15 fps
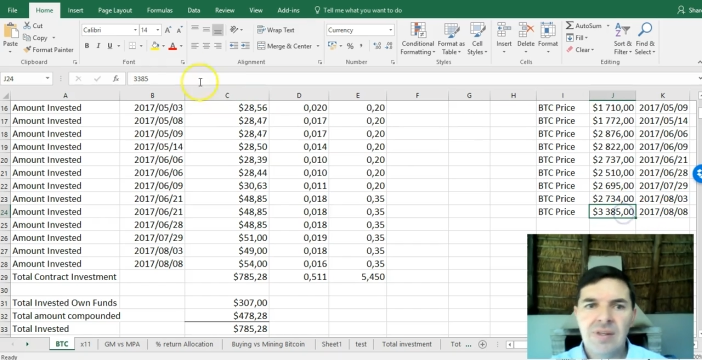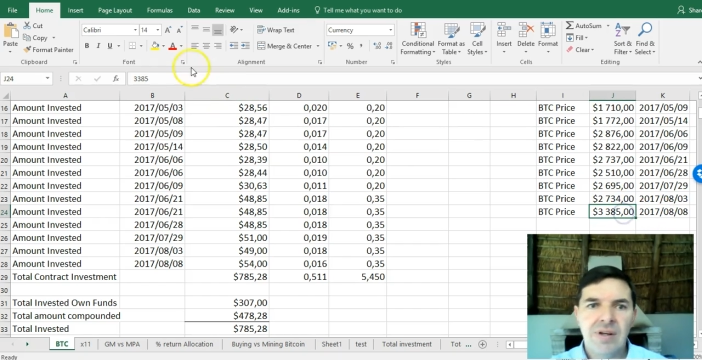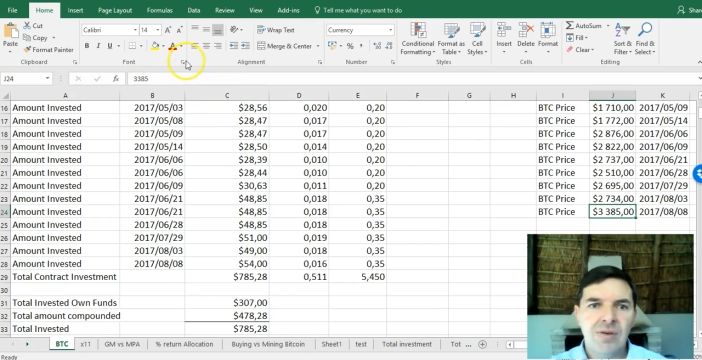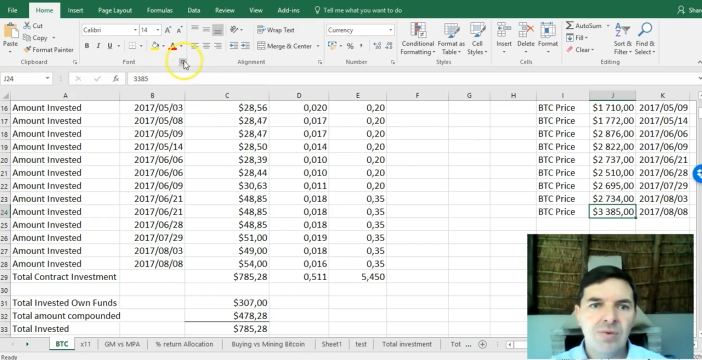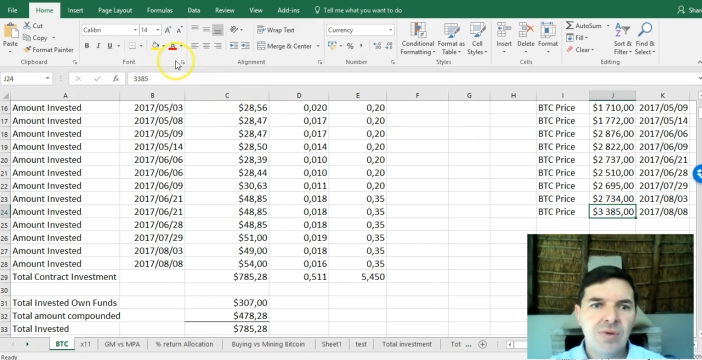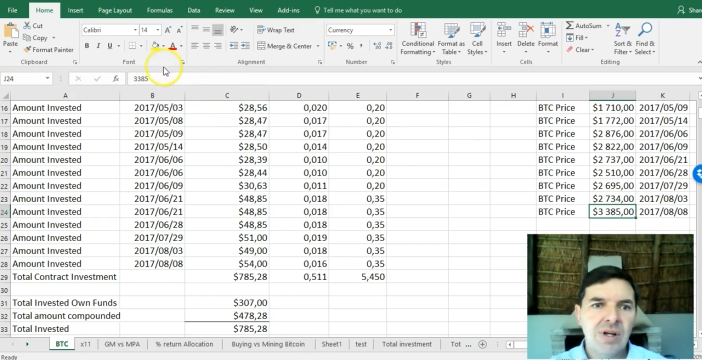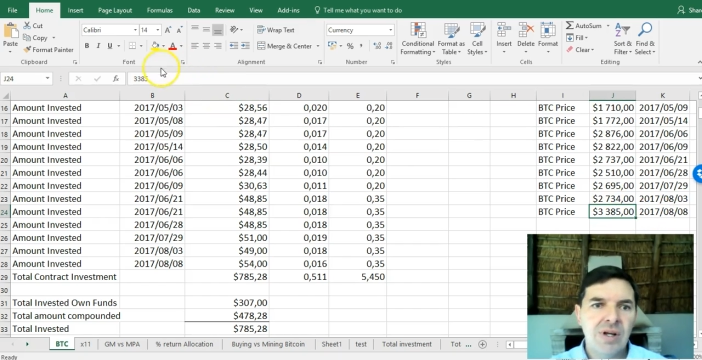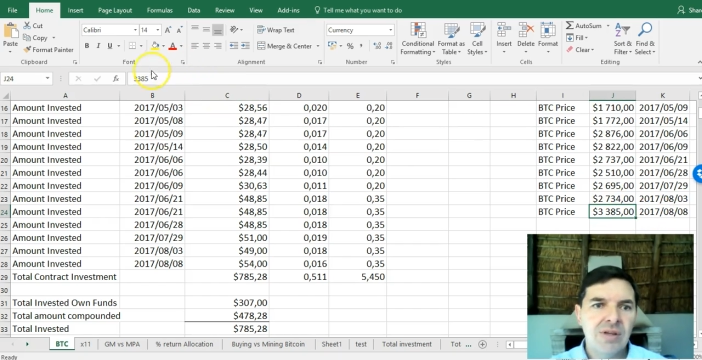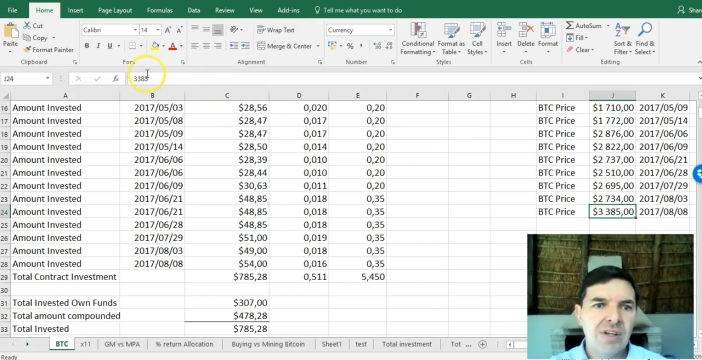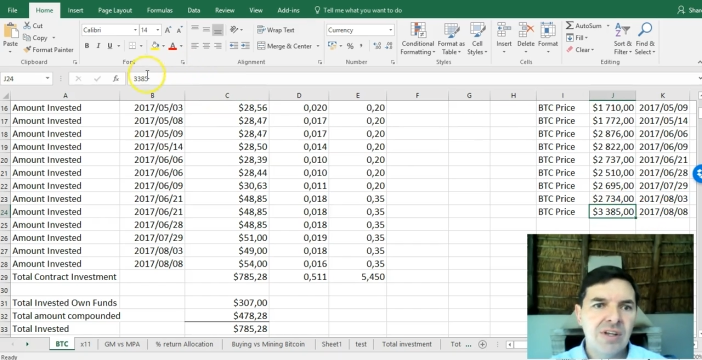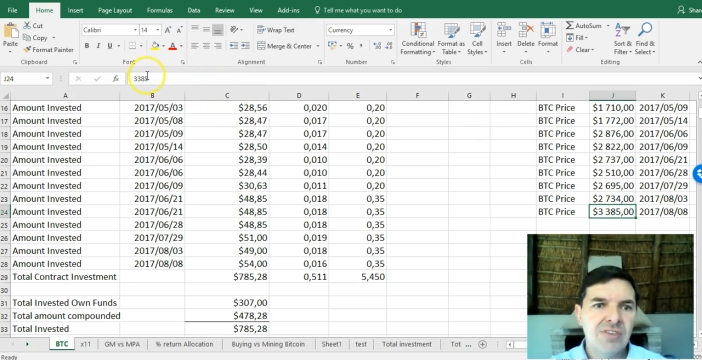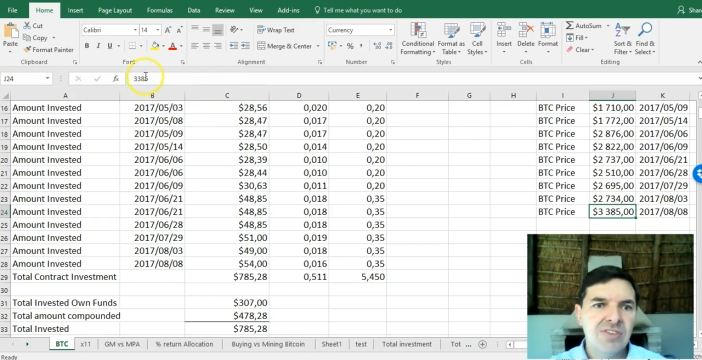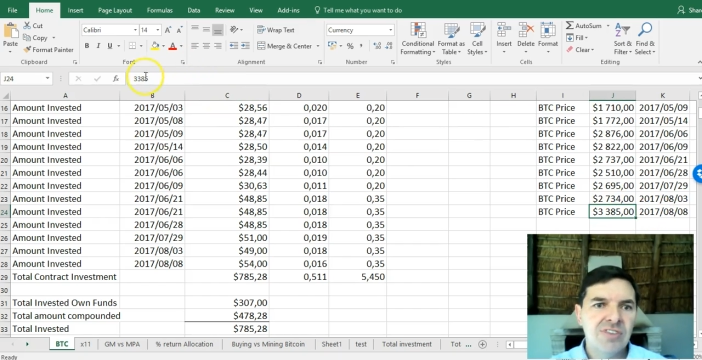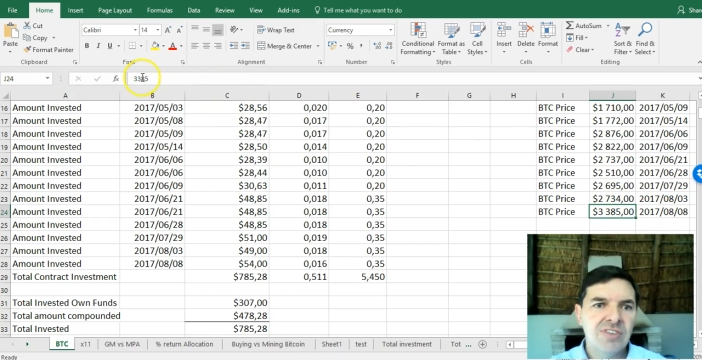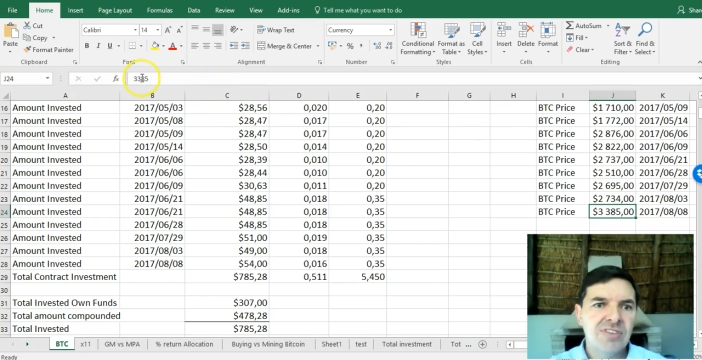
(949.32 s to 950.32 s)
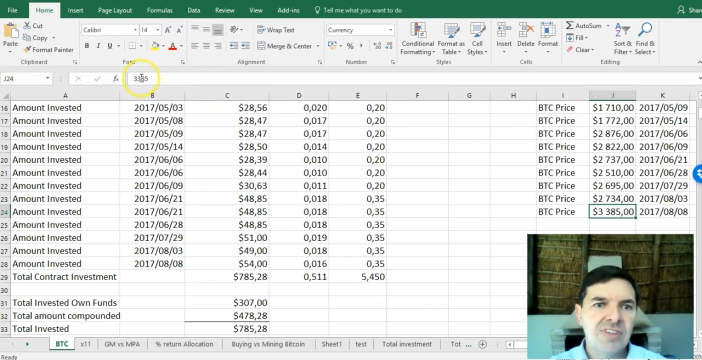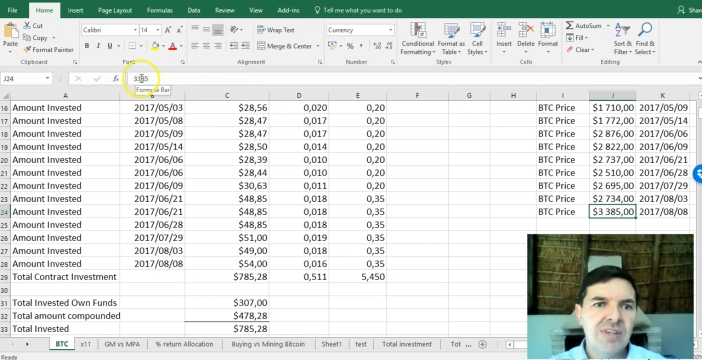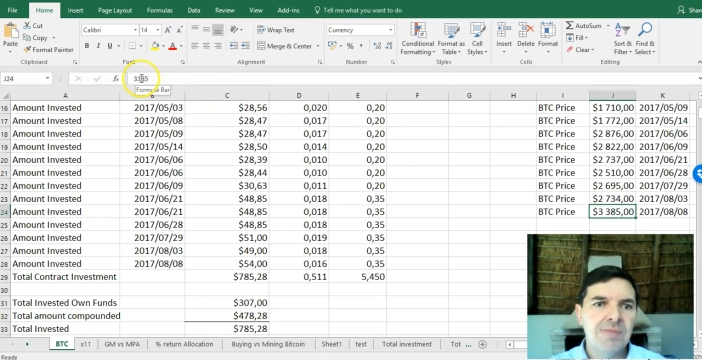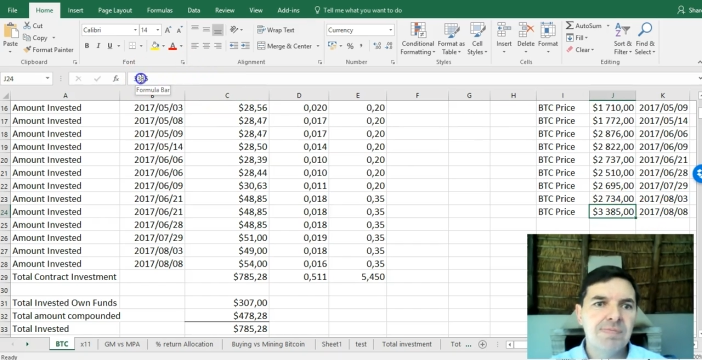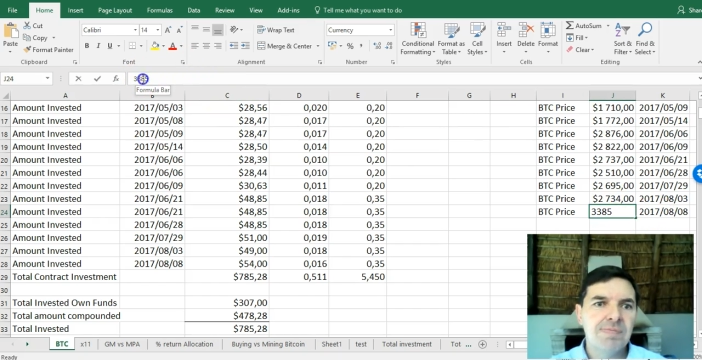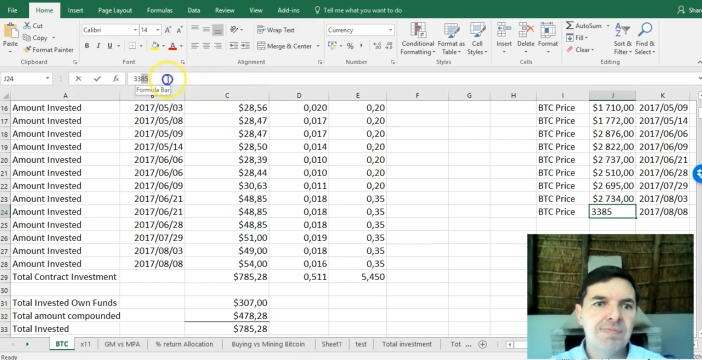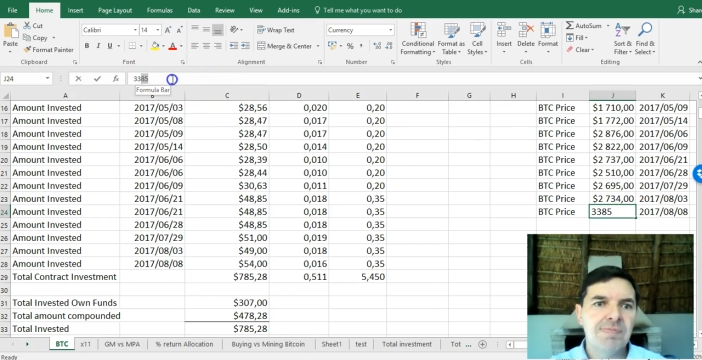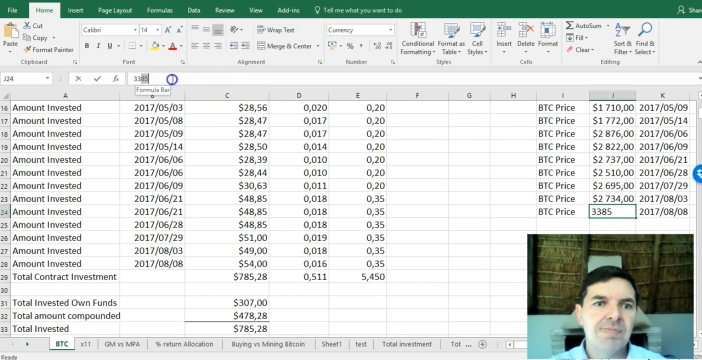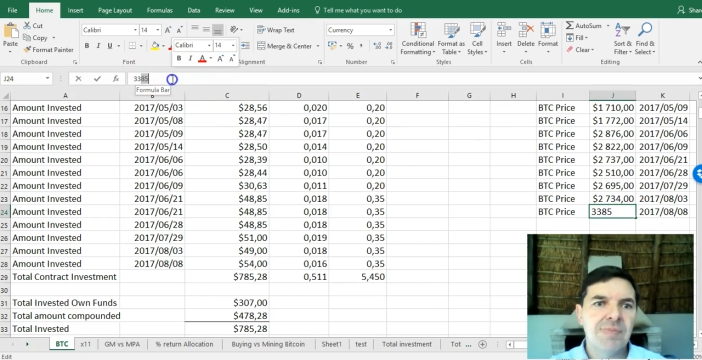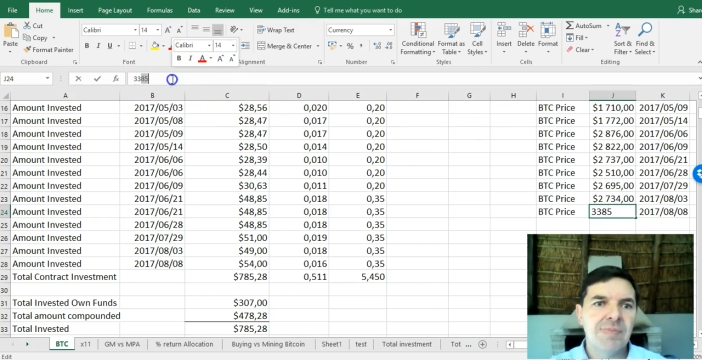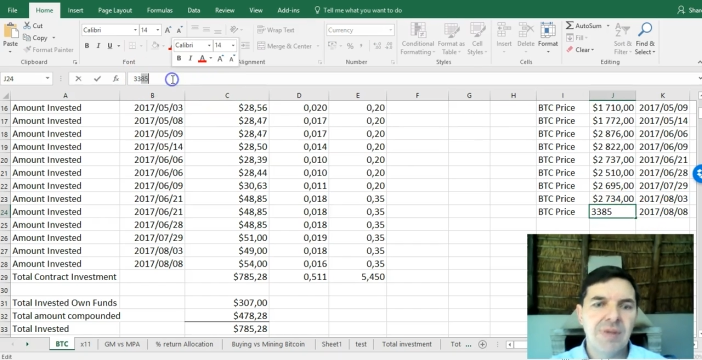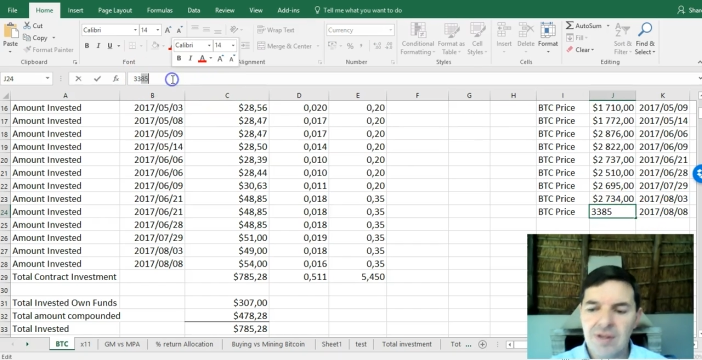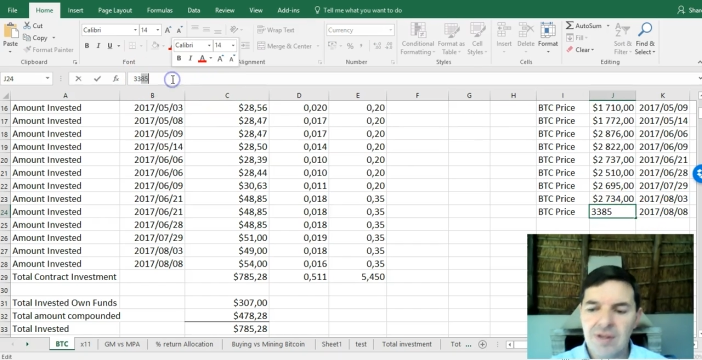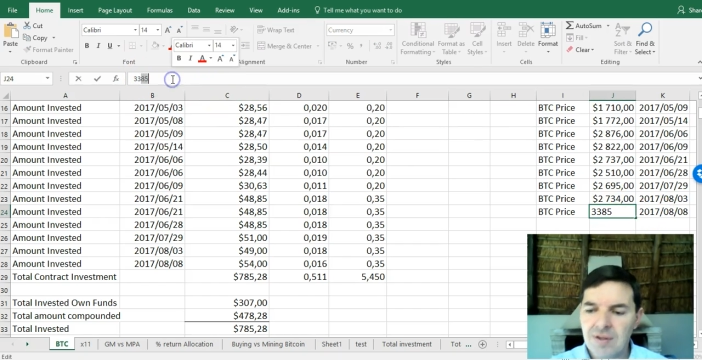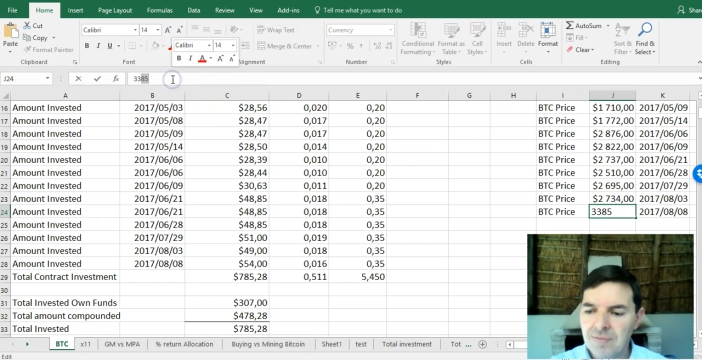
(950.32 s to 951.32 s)
I just keep
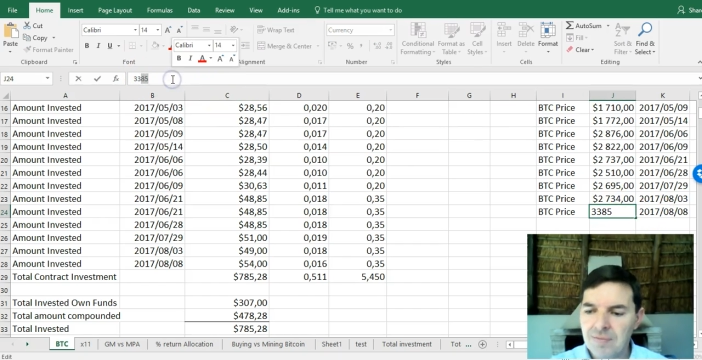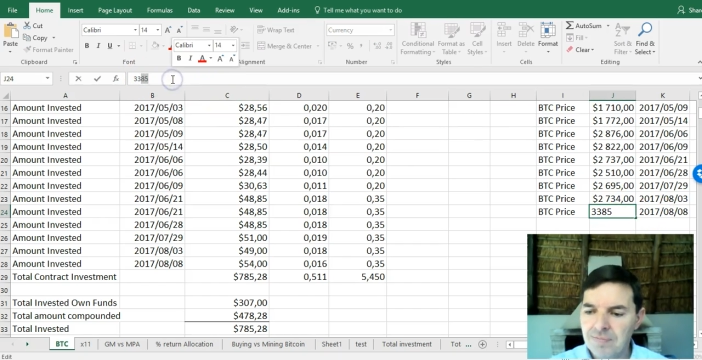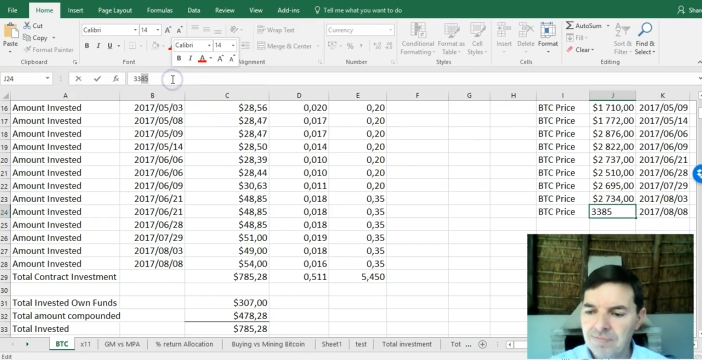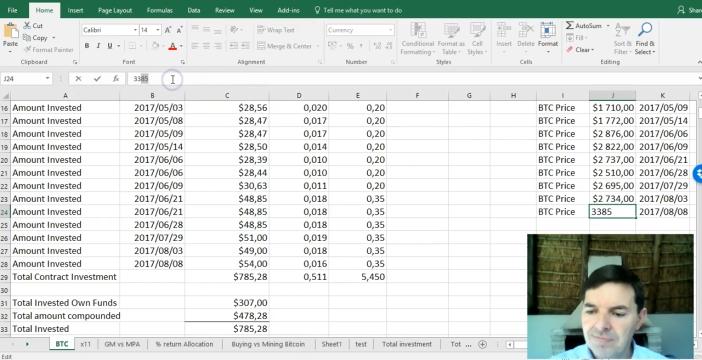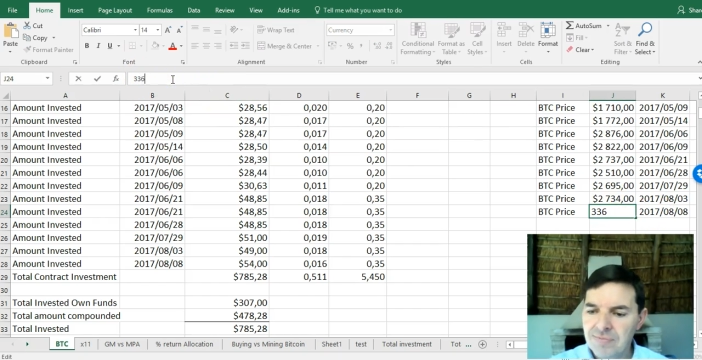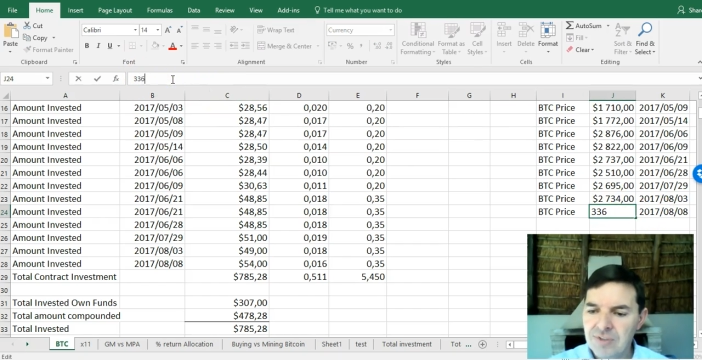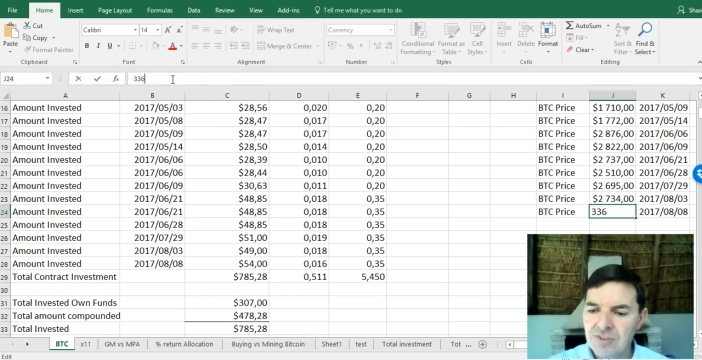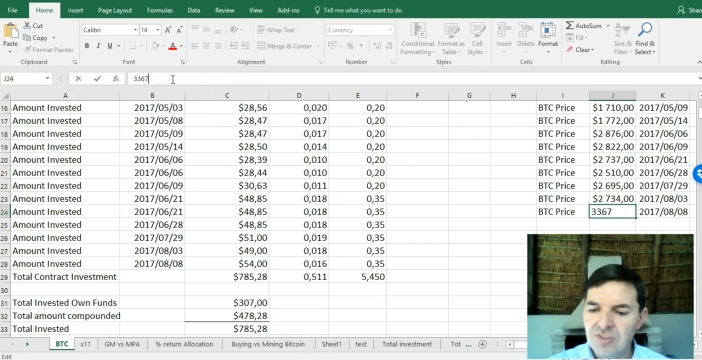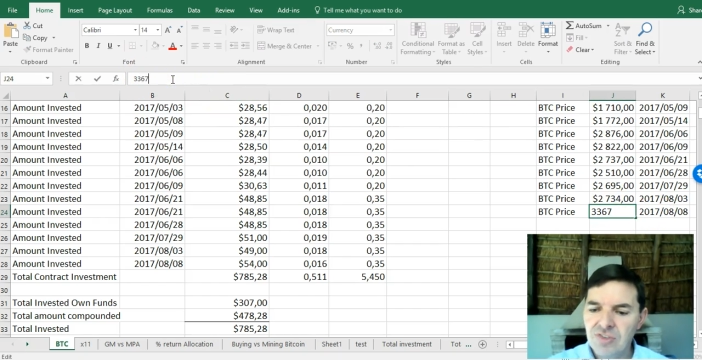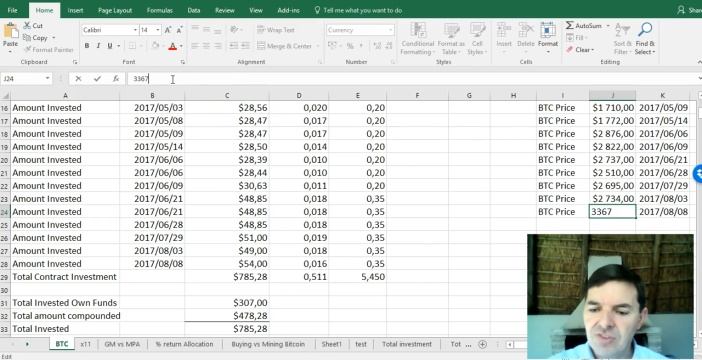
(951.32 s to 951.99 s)
this